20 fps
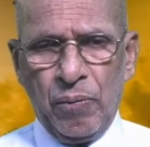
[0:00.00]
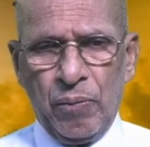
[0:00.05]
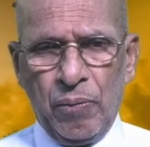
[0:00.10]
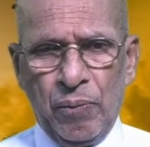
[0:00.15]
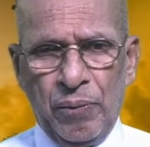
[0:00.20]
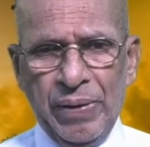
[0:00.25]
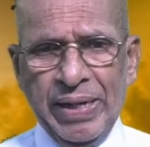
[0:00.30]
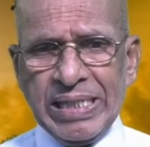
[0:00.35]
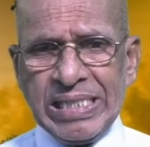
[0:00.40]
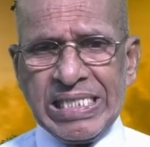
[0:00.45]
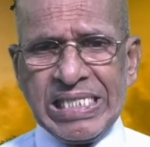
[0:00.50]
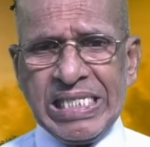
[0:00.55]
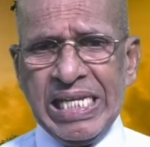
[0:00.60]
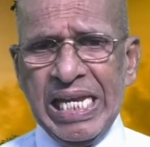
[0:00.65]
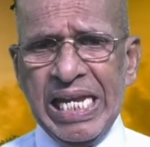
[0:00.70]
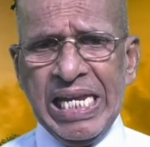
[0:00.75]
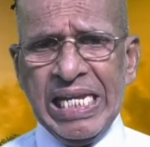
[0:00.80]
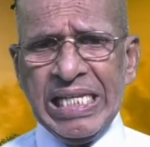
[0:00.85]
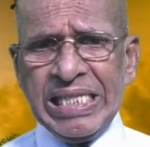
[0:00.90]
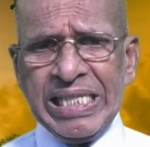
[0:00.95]
We
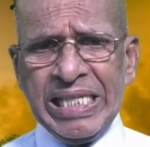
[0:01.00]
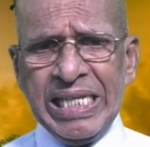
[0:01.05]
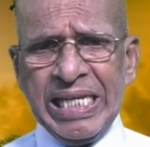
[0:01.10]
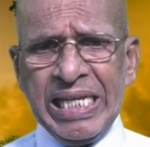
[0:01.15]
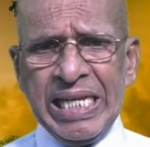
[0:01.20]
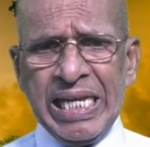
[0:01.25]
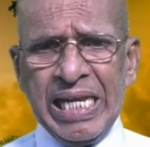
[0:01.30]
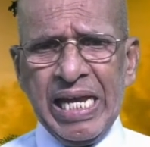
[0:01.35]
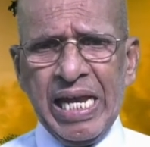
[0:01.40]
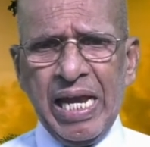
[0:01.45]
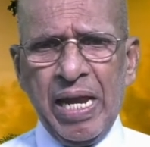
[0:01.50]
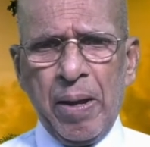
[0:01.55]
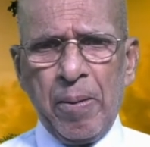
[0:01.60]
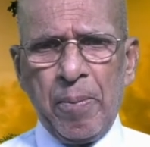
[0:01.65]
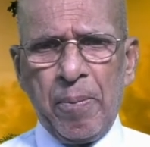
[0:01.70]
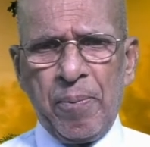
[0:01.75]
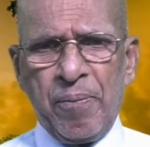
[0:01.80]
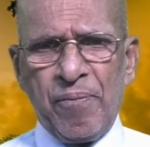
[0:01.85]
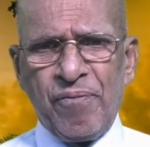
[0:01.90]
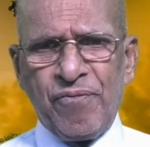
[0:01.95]
see the
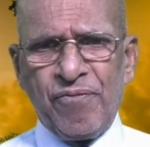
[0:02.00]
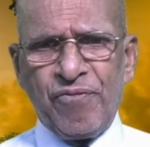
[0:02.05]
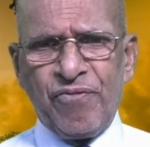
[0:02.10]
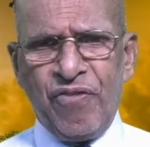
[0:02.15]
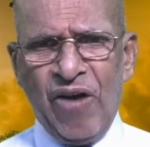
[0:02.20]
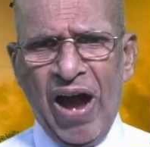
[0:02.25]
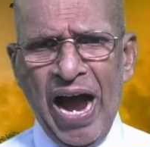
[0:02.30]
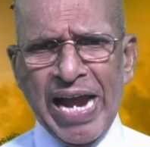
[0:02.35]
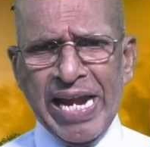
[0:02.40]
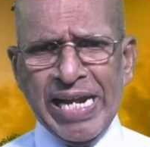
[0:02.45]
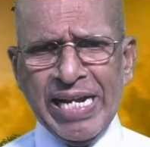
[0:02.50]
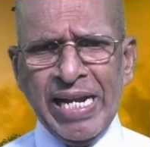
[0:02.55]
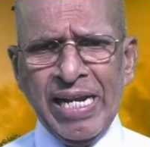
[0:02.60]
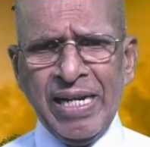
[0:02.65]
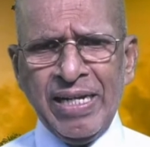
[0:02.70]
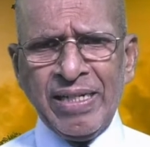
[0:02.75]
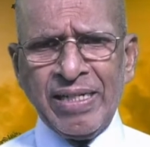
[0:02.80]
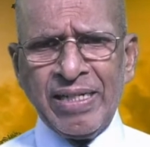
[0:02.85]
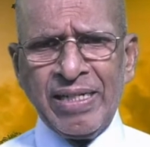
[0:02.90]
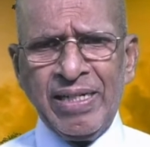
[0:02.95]

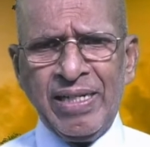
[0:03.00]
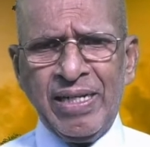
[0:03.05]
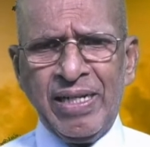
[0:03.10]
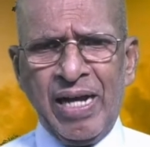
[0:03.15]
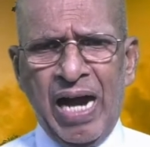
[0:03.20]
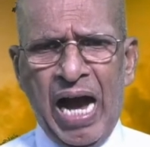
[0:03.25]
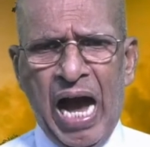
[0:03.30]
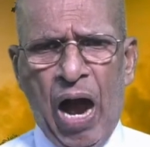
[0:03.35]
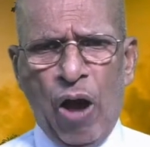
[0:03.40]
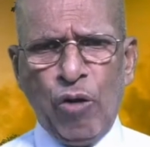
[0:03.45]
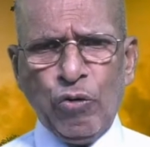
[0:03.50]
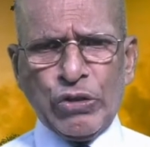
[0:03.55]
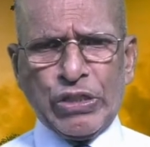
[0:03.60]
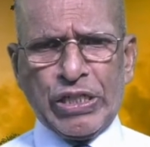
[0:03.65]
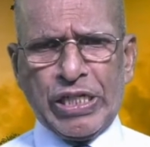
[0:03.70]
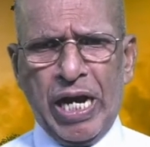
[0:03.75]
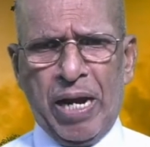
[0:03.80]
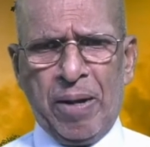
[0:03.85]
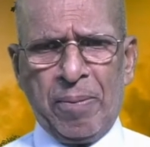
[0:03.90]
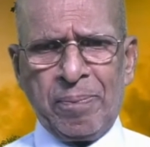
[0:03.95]
final
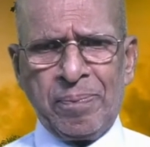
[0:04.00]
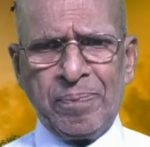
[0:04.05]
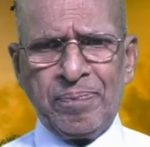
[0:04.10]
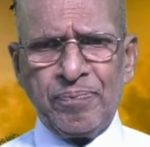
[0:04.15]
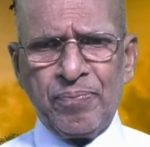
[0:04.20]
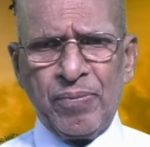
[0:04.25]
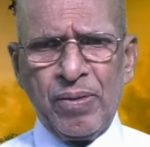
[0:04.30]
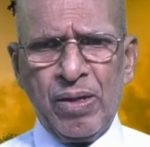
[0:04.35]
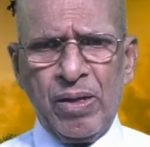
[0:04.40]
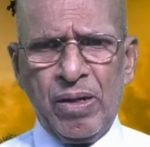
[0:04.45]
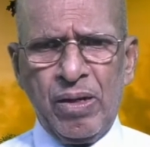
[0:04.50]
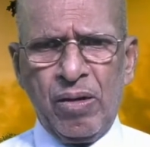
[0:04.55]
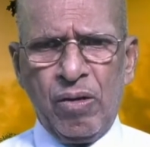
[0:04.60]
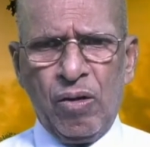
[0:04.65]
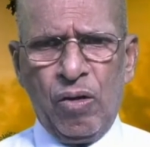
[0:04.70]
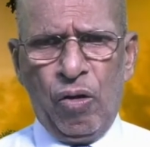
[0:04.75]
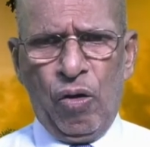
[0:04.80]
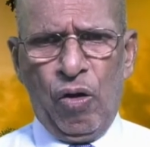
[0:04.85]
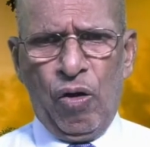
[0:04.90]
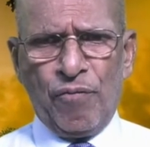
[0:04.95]
outcome
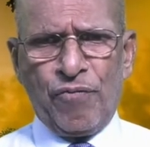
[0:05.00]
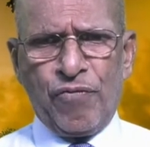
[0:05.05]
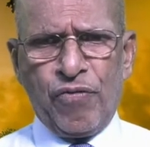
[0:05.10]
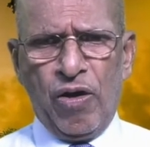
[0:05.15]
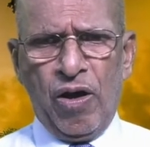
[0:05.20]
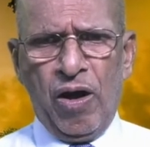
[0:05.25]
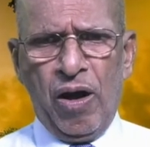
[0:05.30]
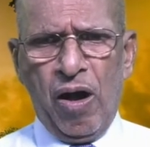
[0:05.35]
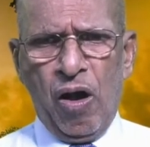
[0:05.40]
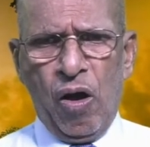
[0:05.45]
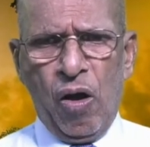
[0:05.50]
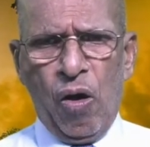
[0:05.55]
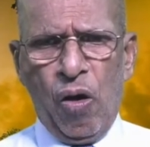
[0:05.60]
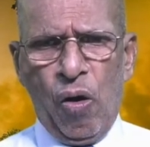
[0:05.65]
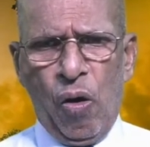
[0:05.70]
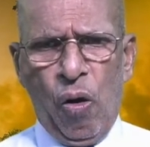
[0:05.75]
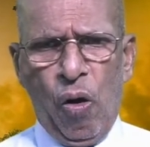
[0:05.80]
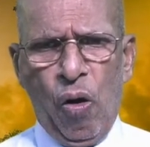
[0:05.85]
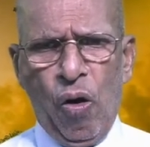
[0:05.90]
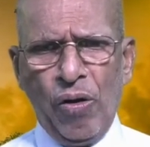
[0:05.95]
of
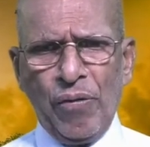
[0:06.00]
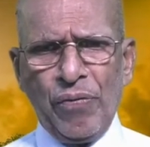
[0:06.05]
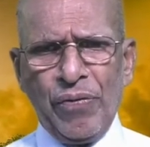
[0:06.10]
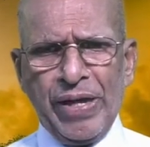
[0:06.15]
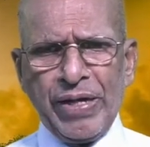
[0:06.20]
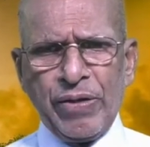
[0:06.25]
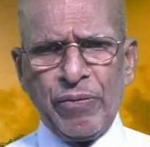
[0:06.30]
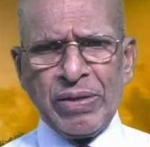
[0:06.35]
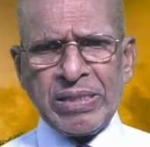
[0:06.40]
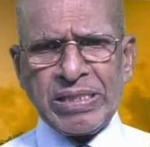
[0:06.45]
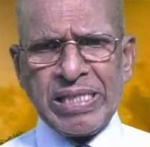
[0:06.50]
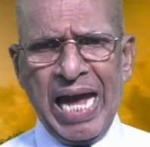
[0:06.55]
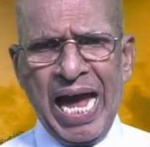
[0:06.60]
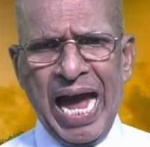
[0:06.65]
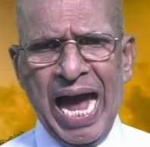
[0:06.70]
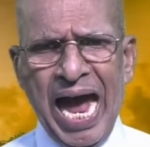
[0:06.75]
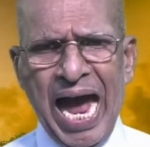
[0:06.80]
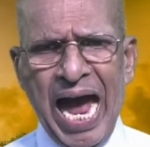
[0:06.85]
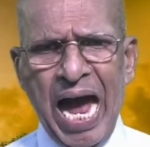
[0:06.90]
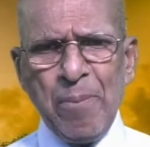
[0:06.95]
all that was
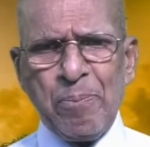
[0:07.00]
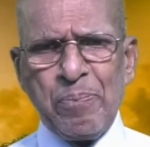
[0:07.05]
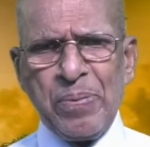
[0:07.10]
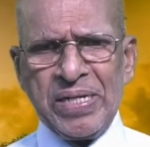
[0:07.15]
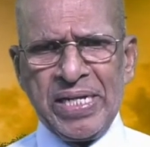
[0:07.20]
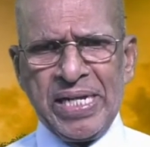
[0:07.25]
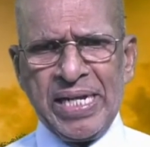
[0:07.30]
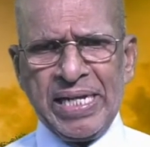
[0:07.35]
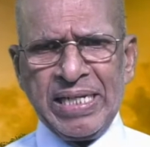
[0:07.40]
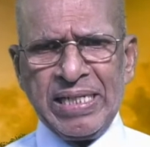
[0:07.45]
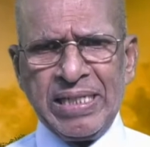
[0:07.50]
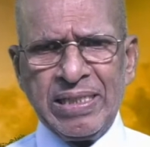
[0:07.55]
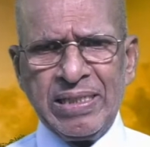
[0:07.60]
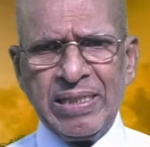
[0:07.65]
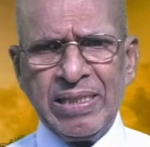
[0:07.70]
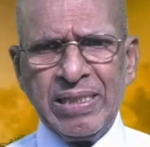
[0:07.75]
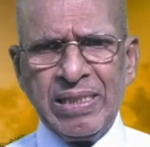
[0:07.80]
happening